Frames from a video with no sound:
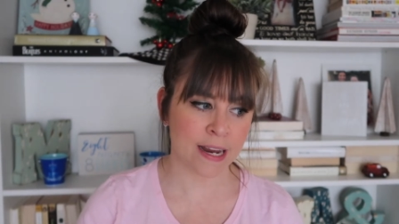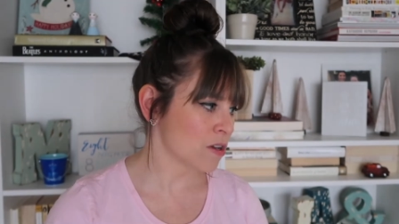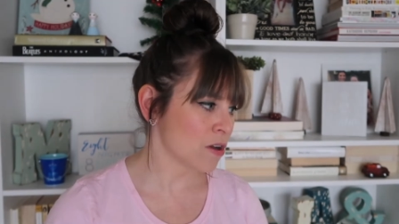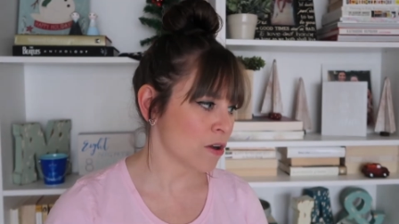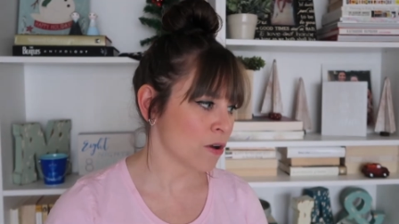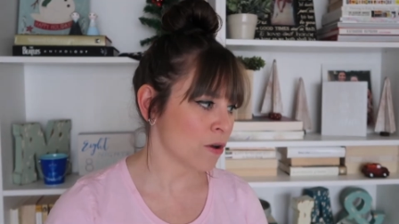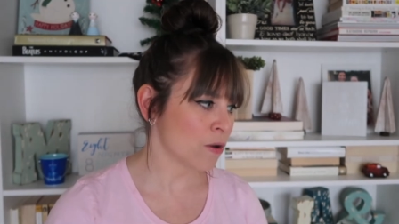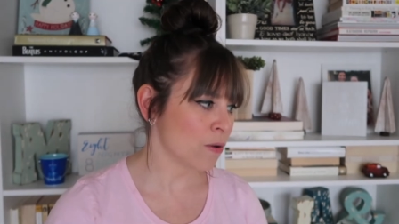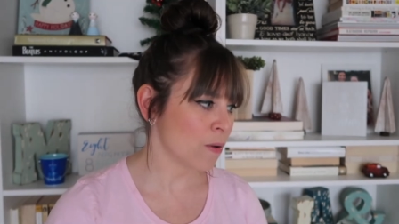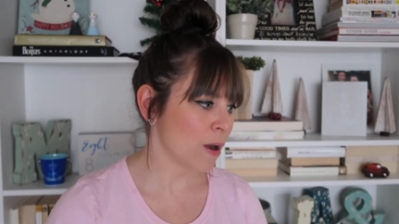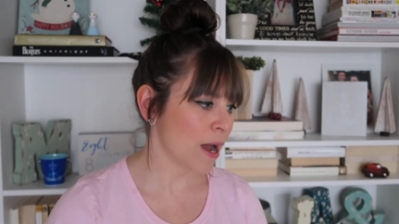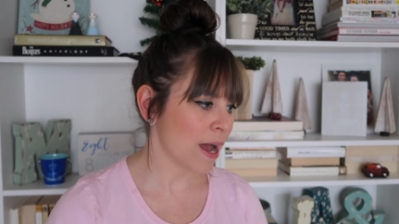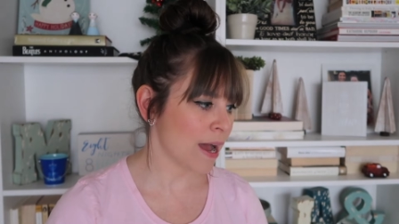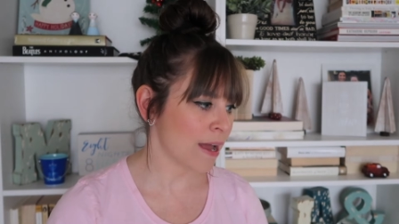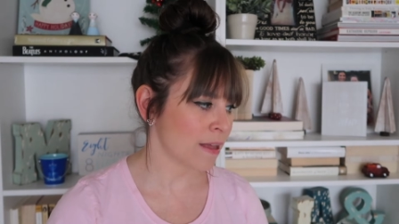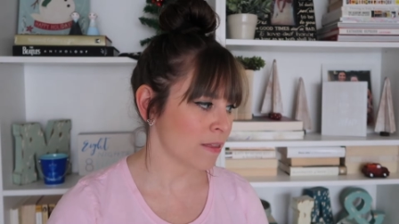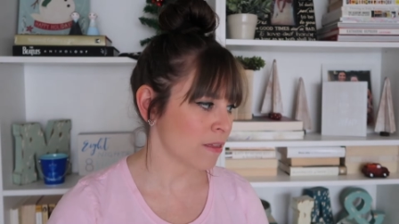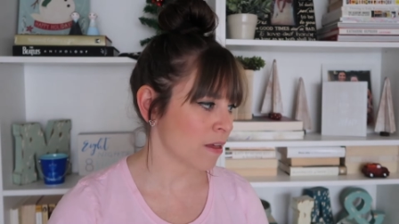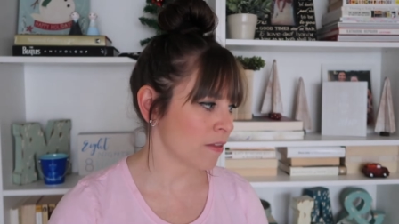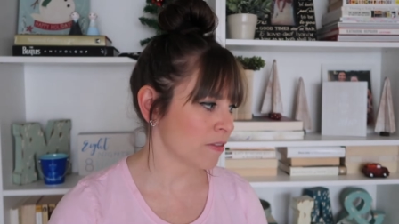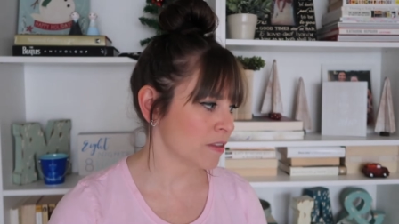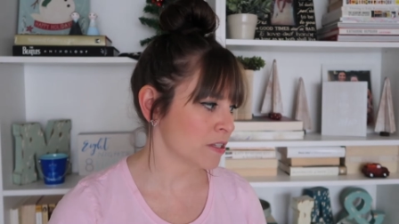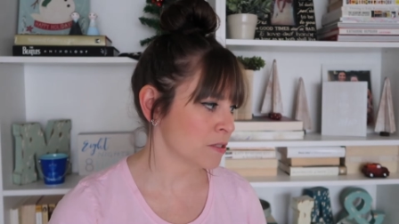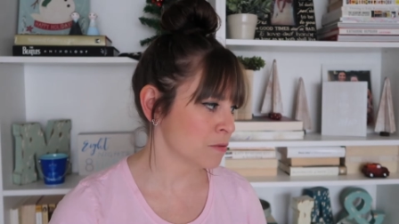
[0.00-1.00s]
so I
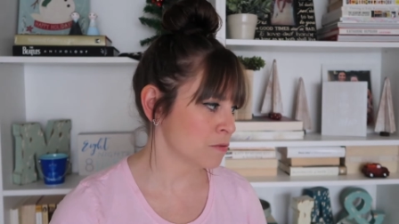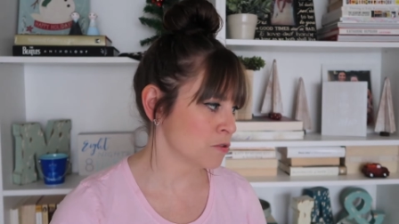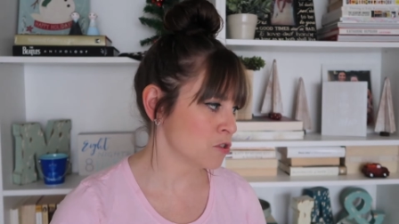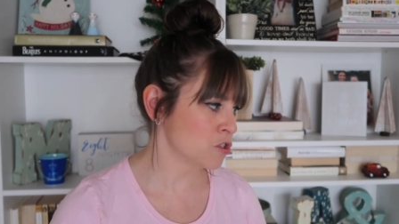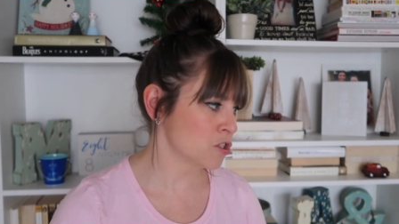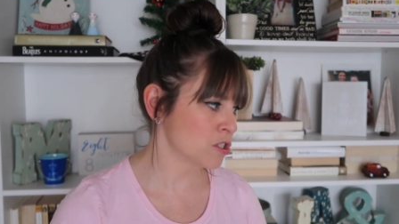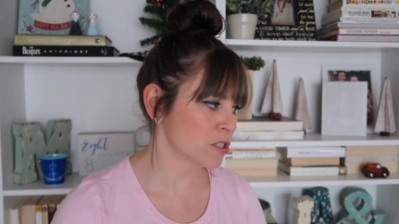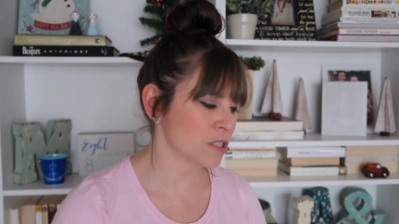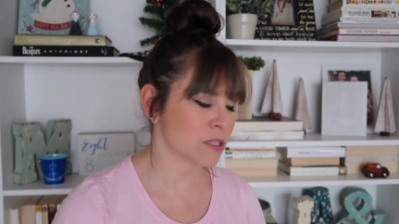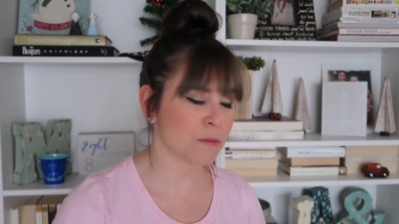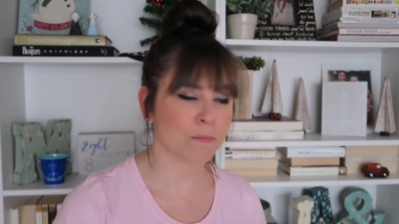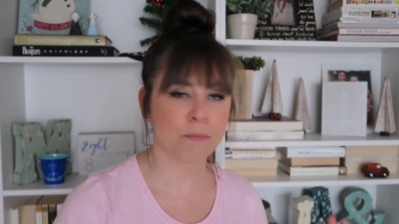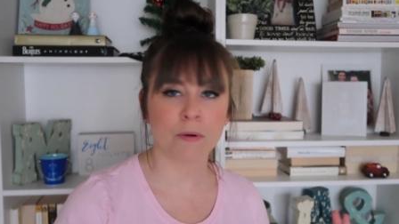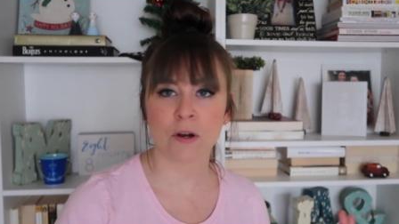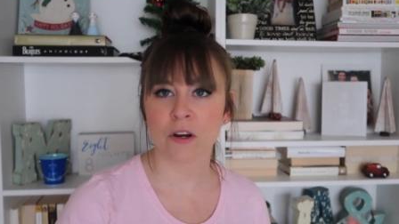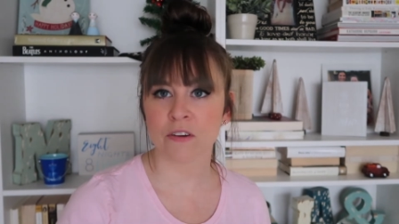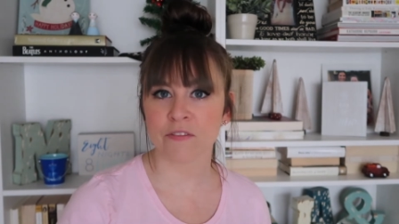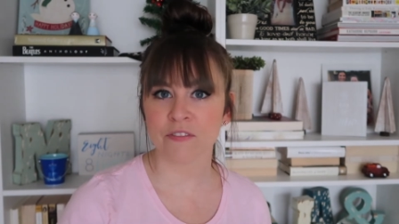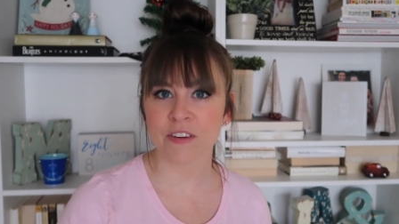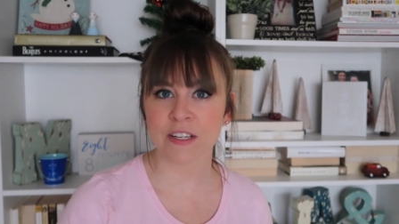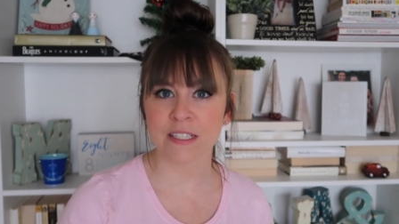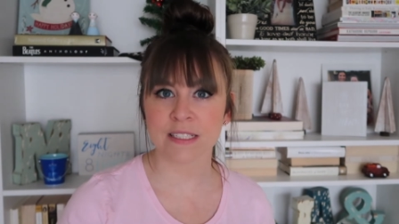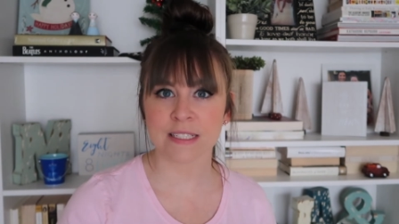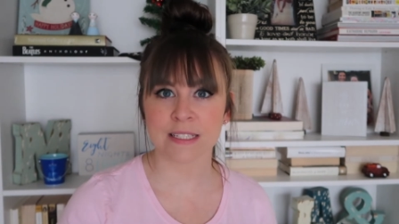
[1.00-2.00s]
thought this was just the
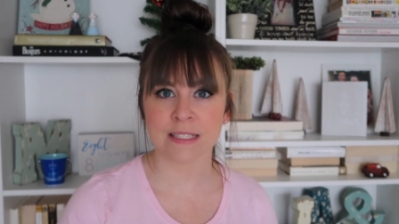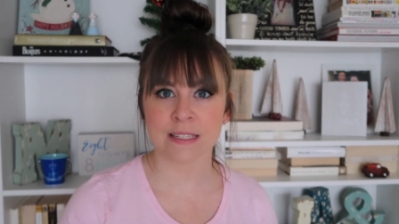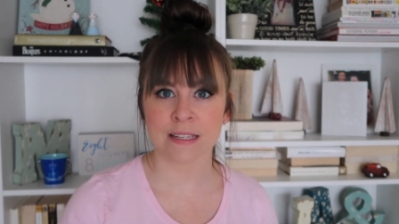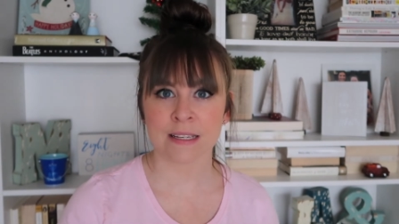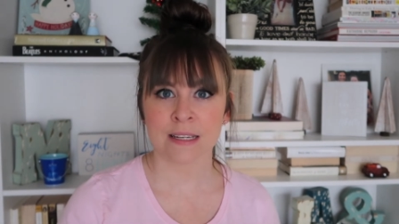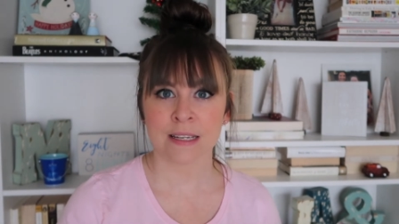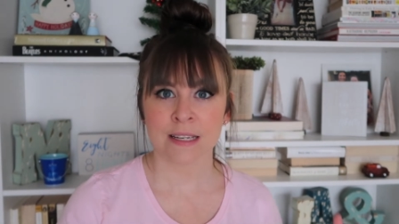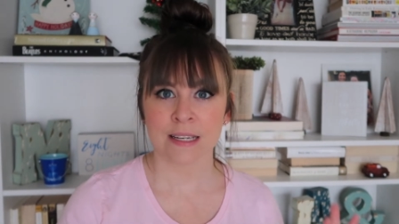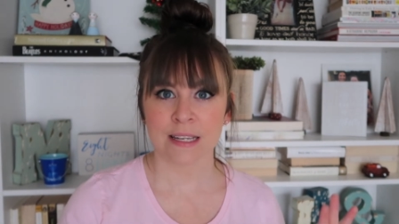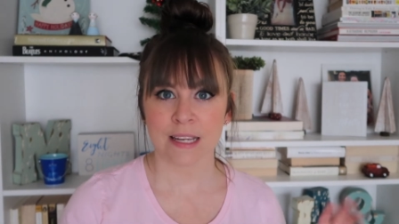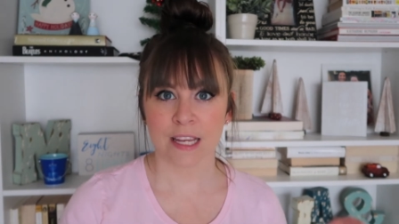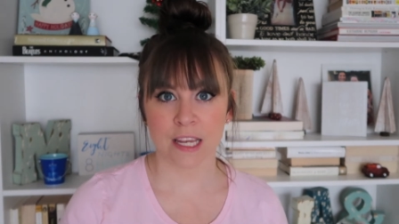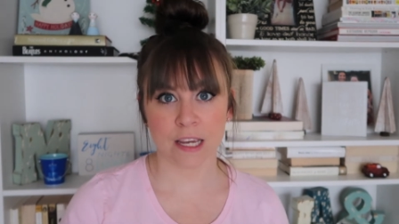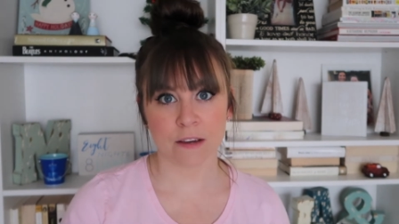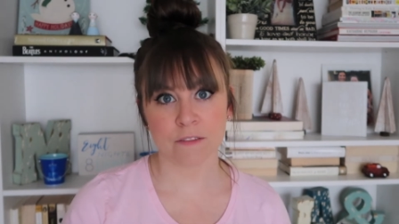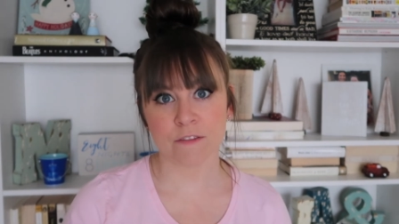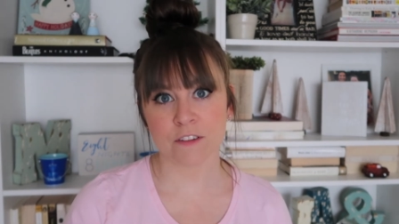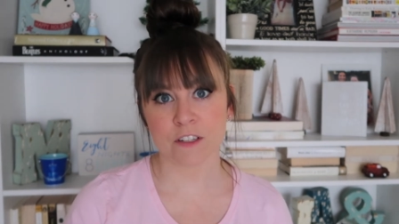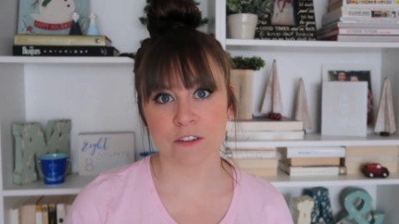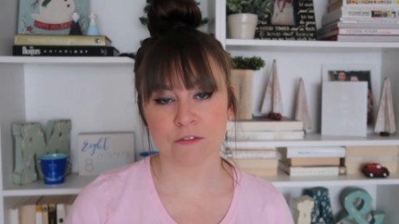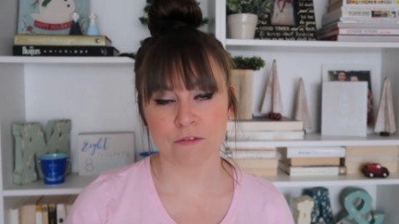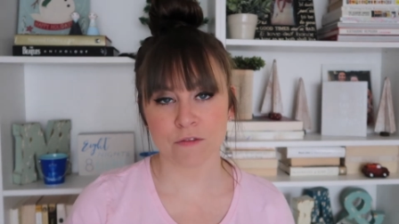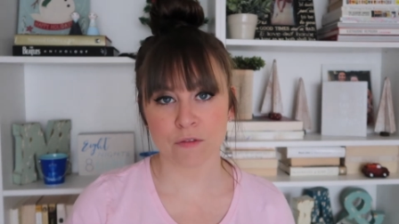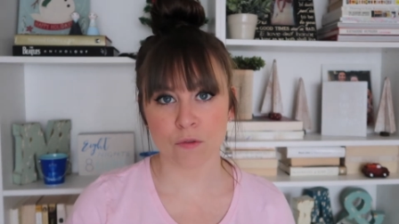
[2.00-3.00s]
perfect
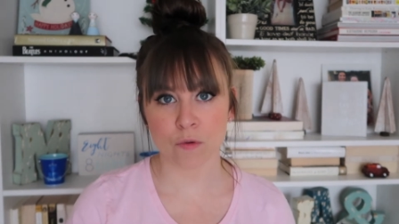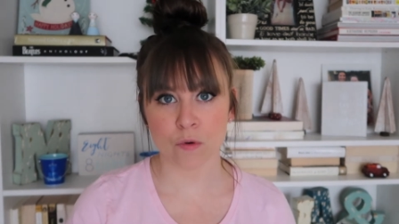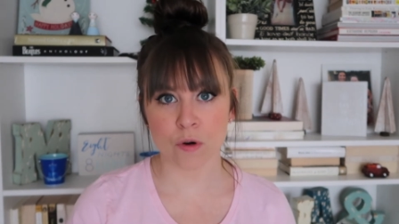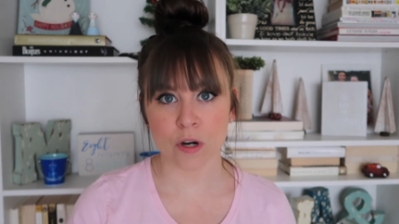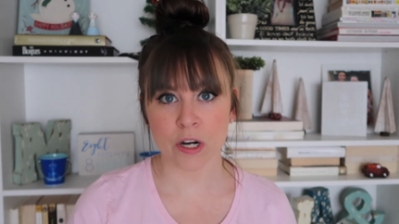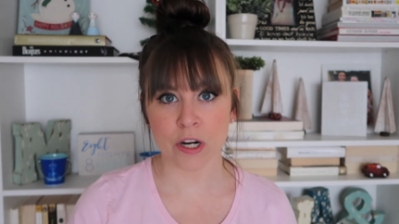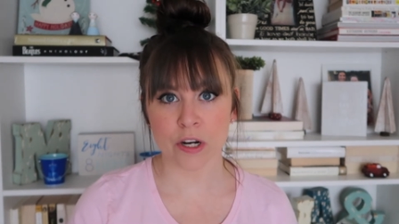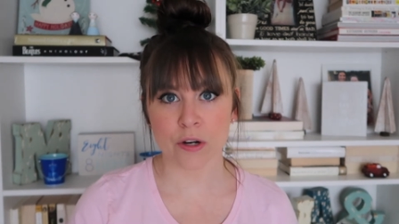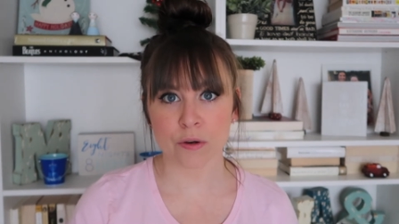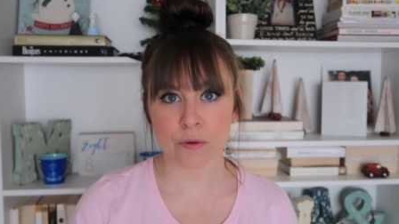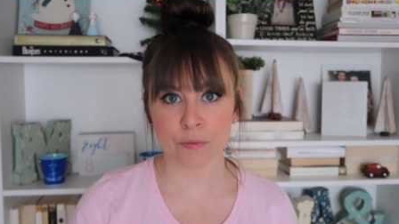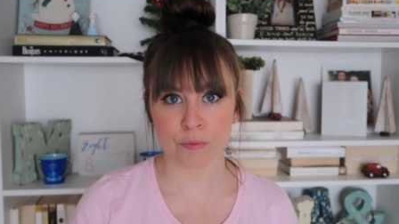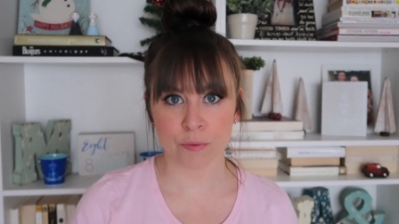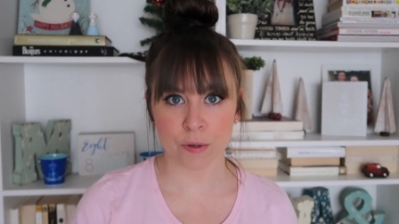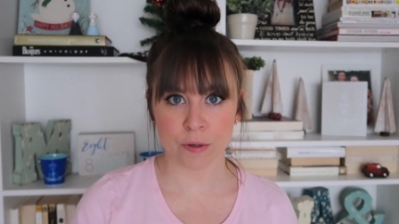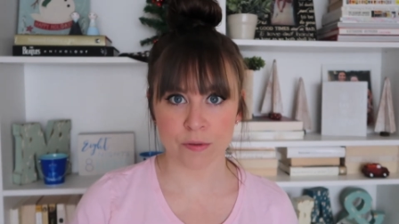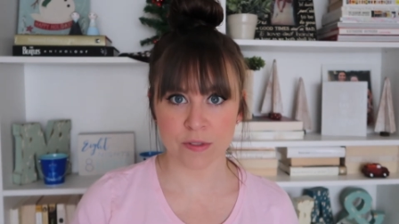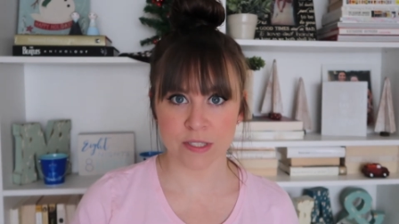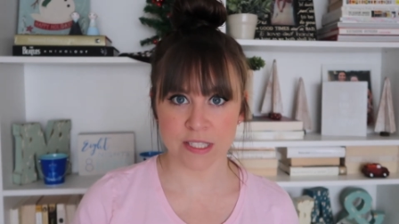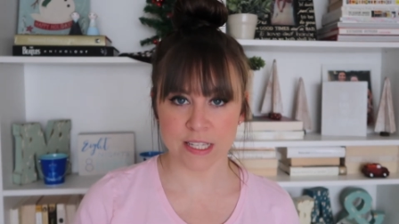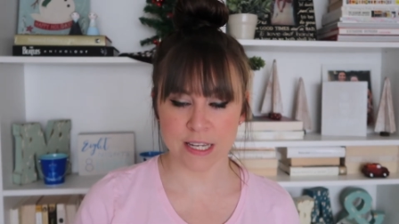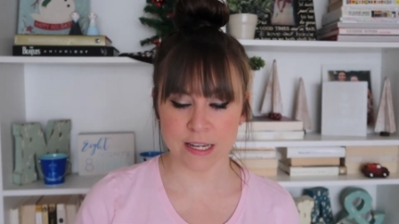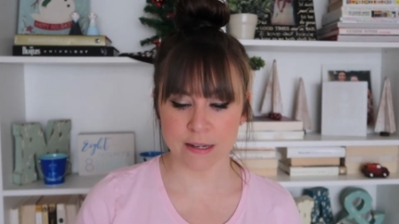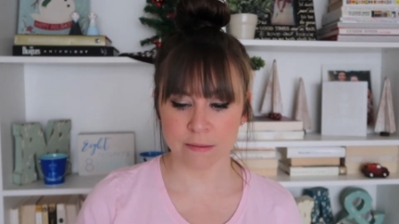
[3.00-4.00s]
gift for
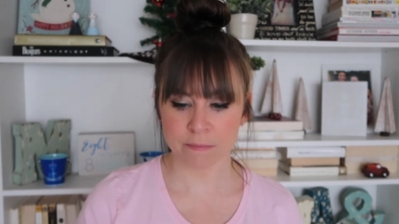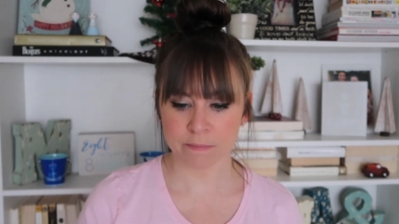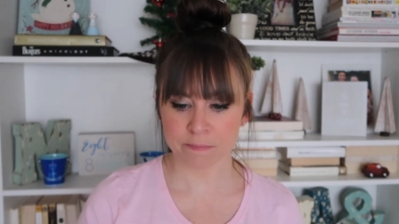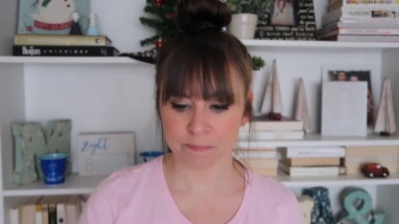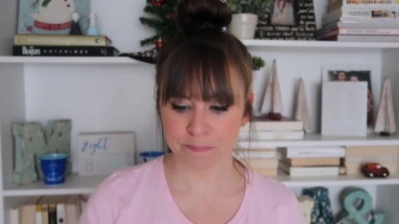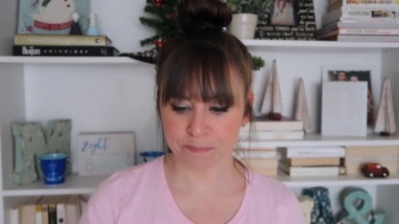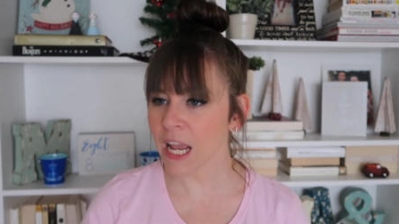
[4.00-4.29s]
Rosie.